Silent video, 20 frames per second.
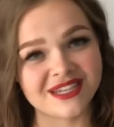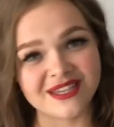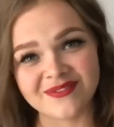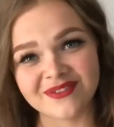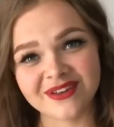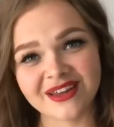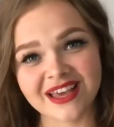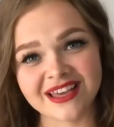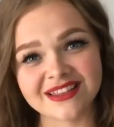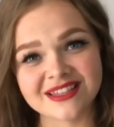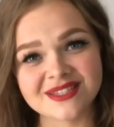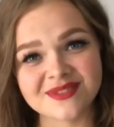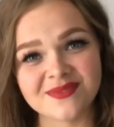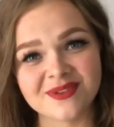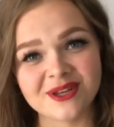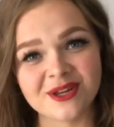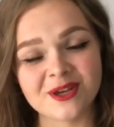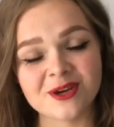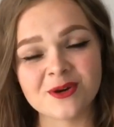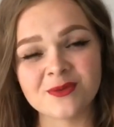If you like this
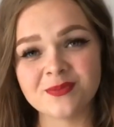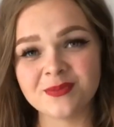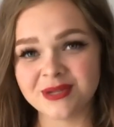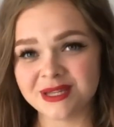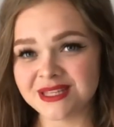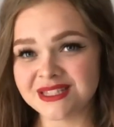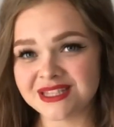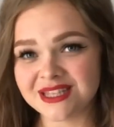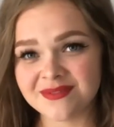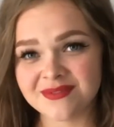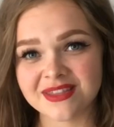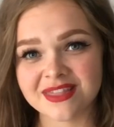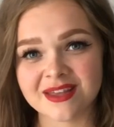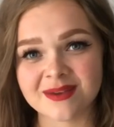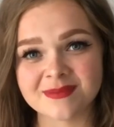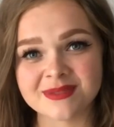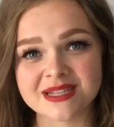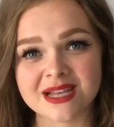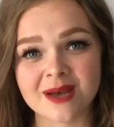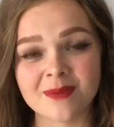video, please leave a
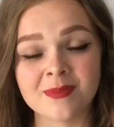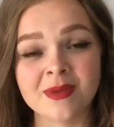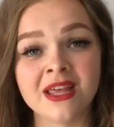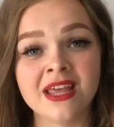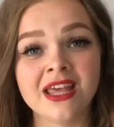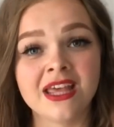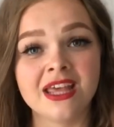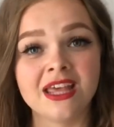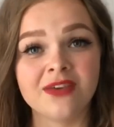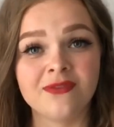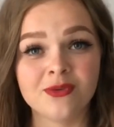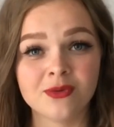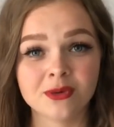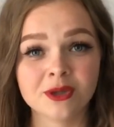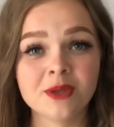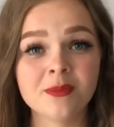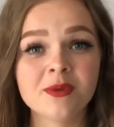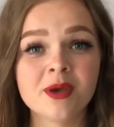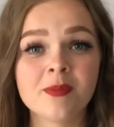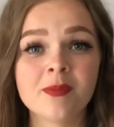thumbs up. If you want
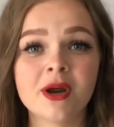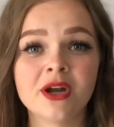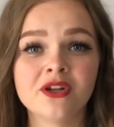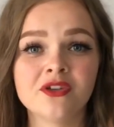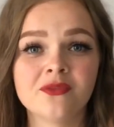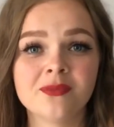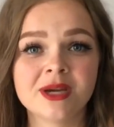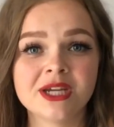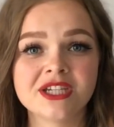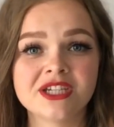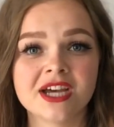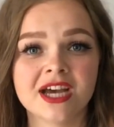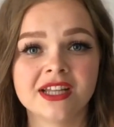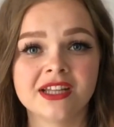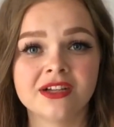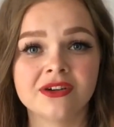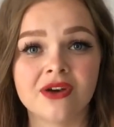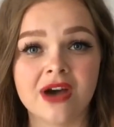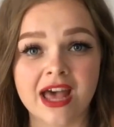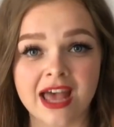to be a part of my
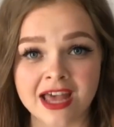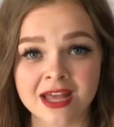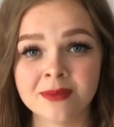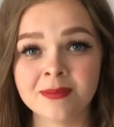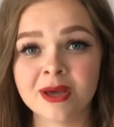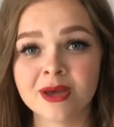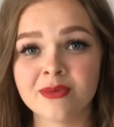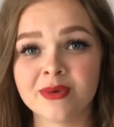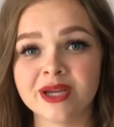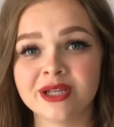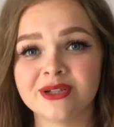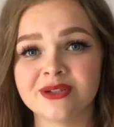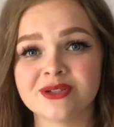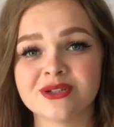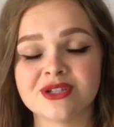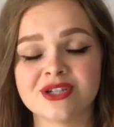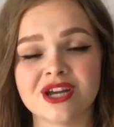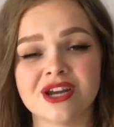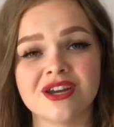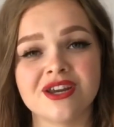channel and my weight loss
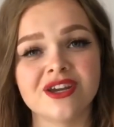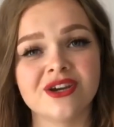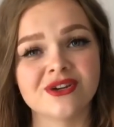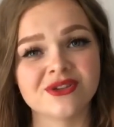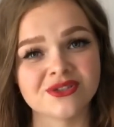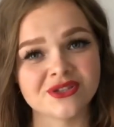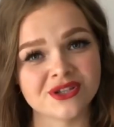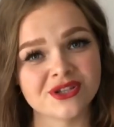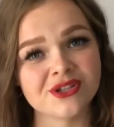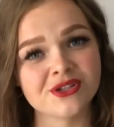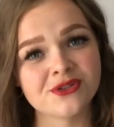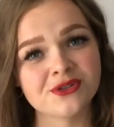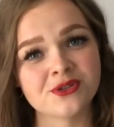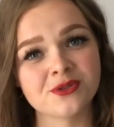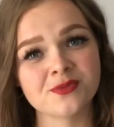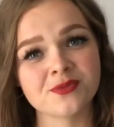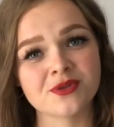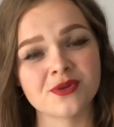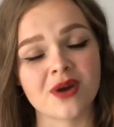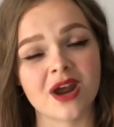journey, consider to
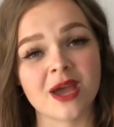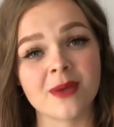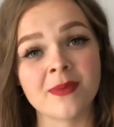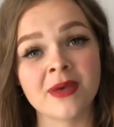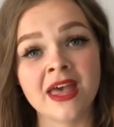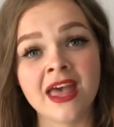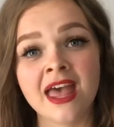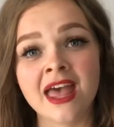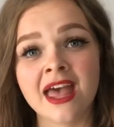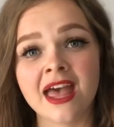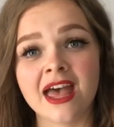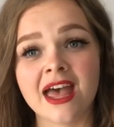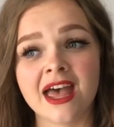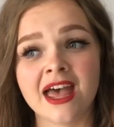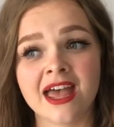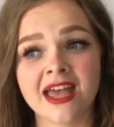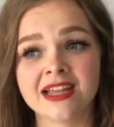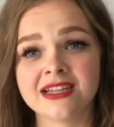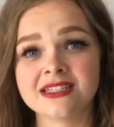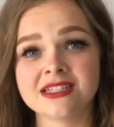subscribe.
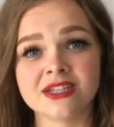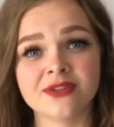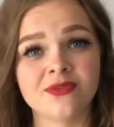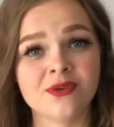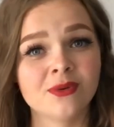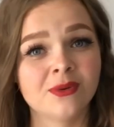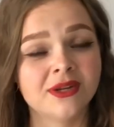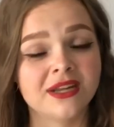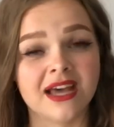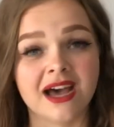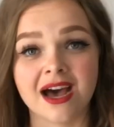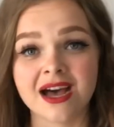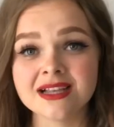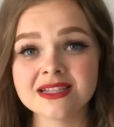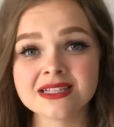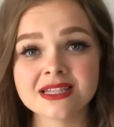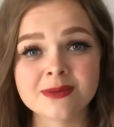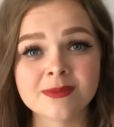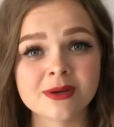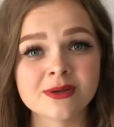And if you want to
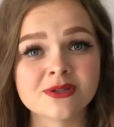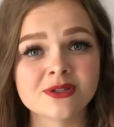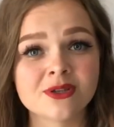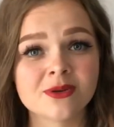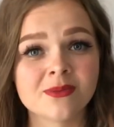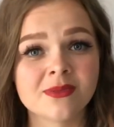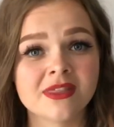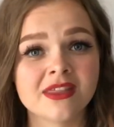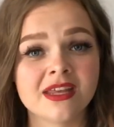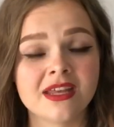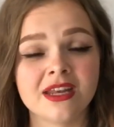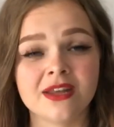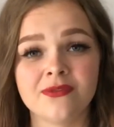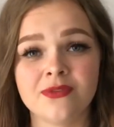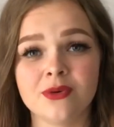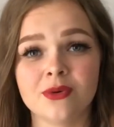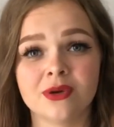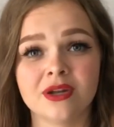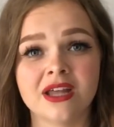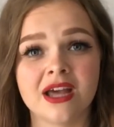ask about something, if
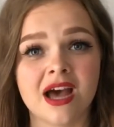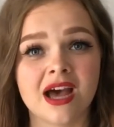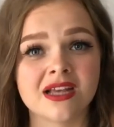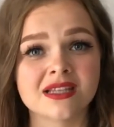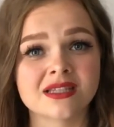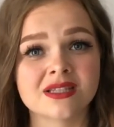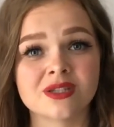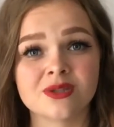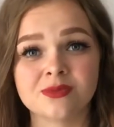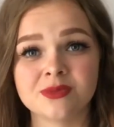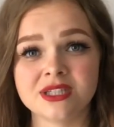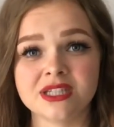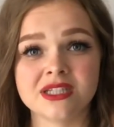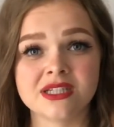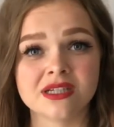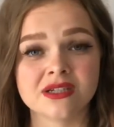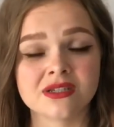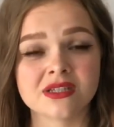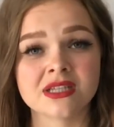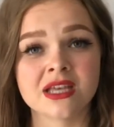you want to ask some
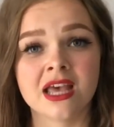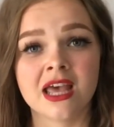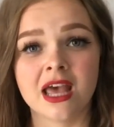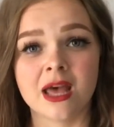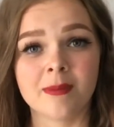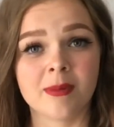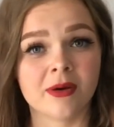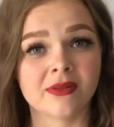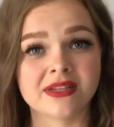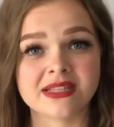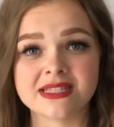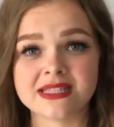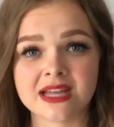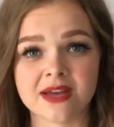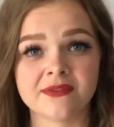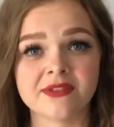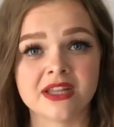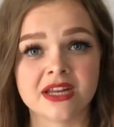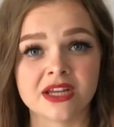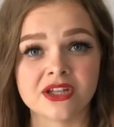details about the
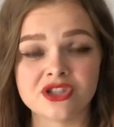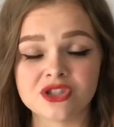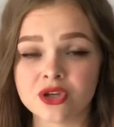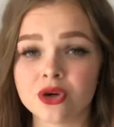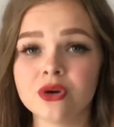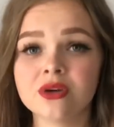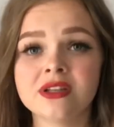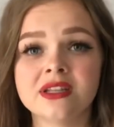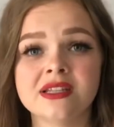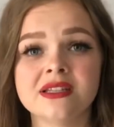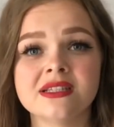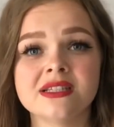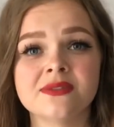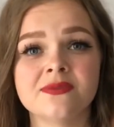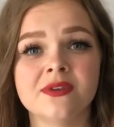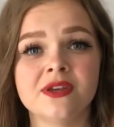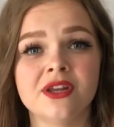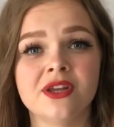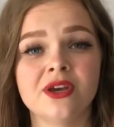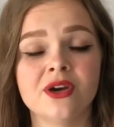stuff that I talked in this
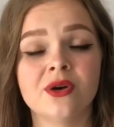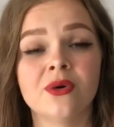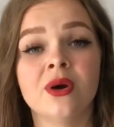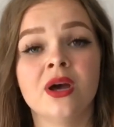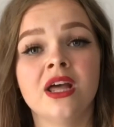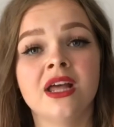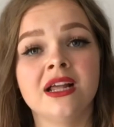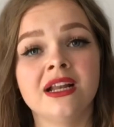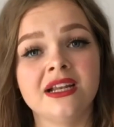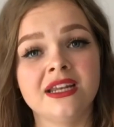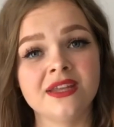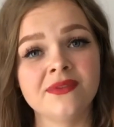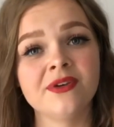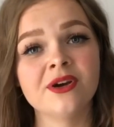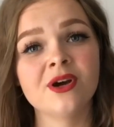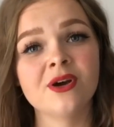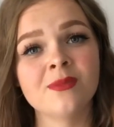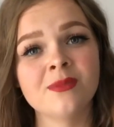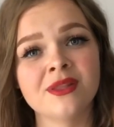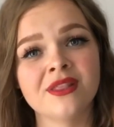video, leave a
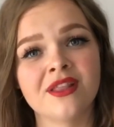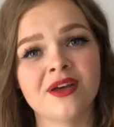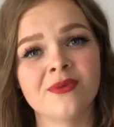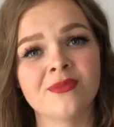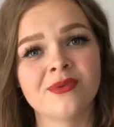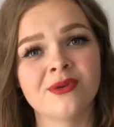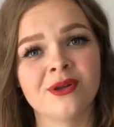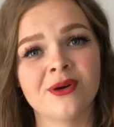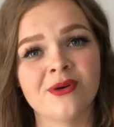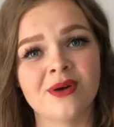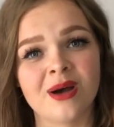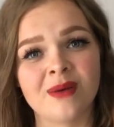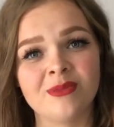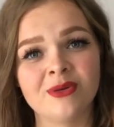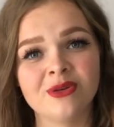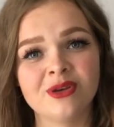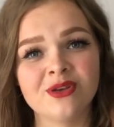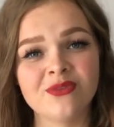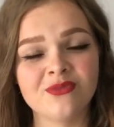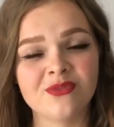comment down below. I'm
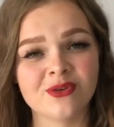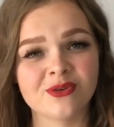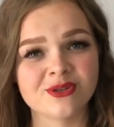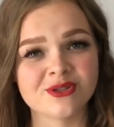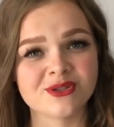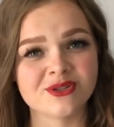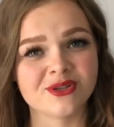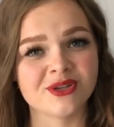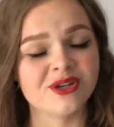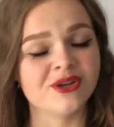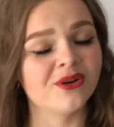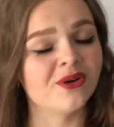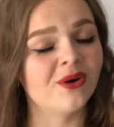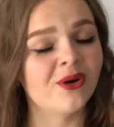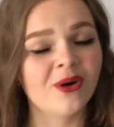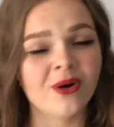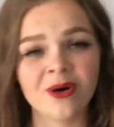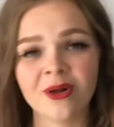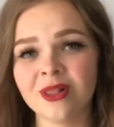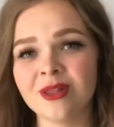looking forward to hear
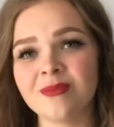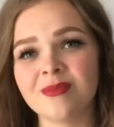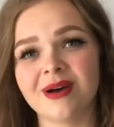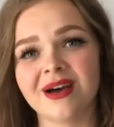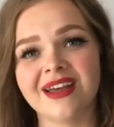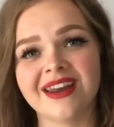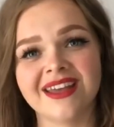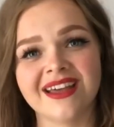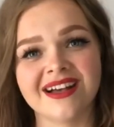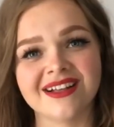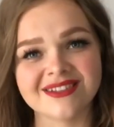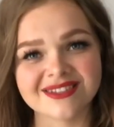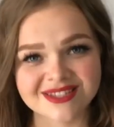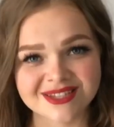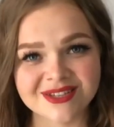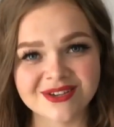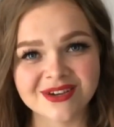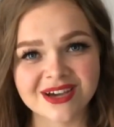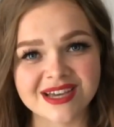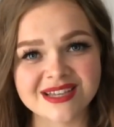all about it. I'll
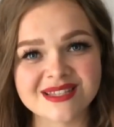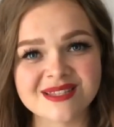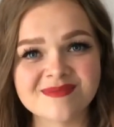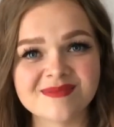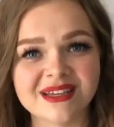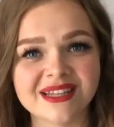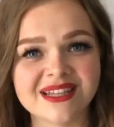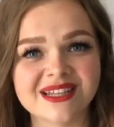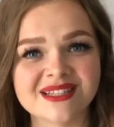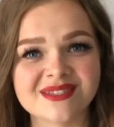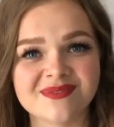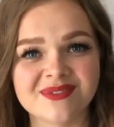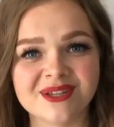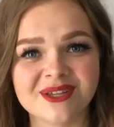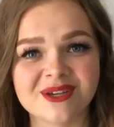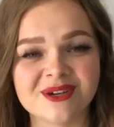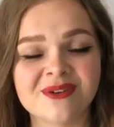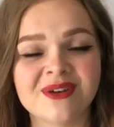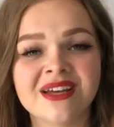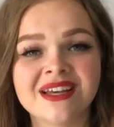see you guys in my next
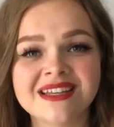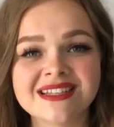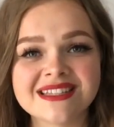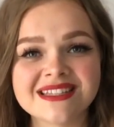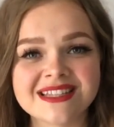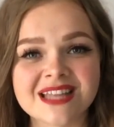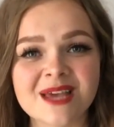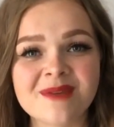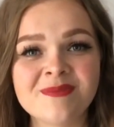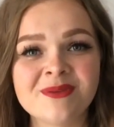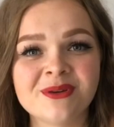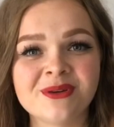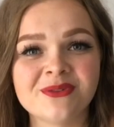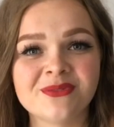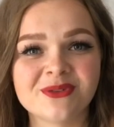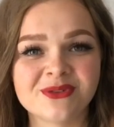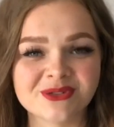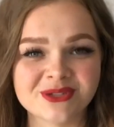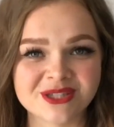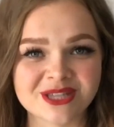video. Stay
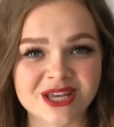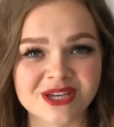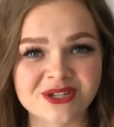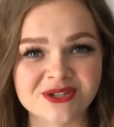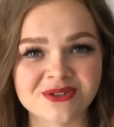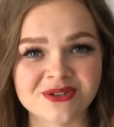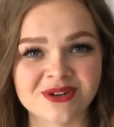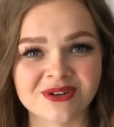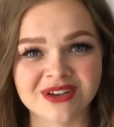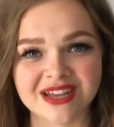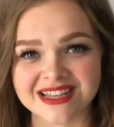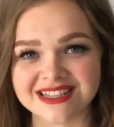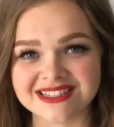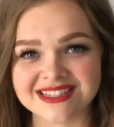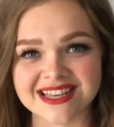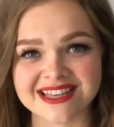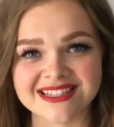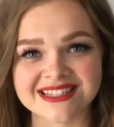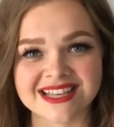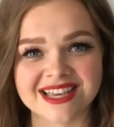beautiful, stay strong and
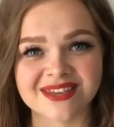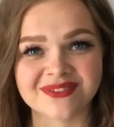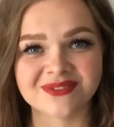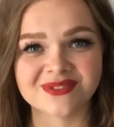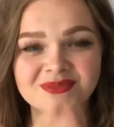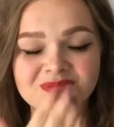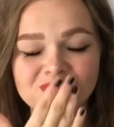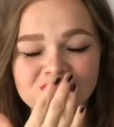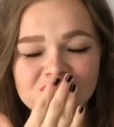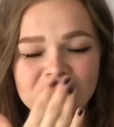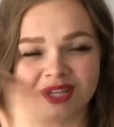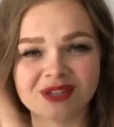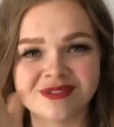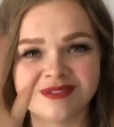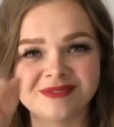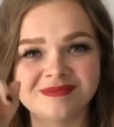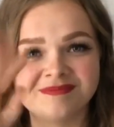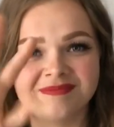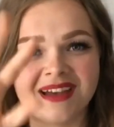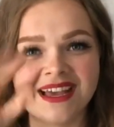stay safe.
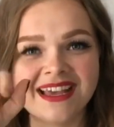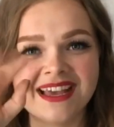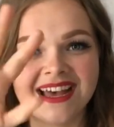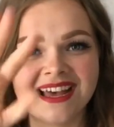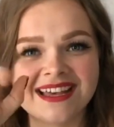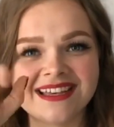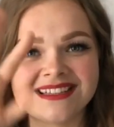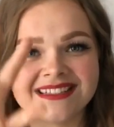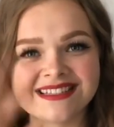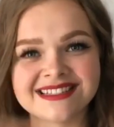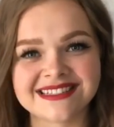Bye, guys.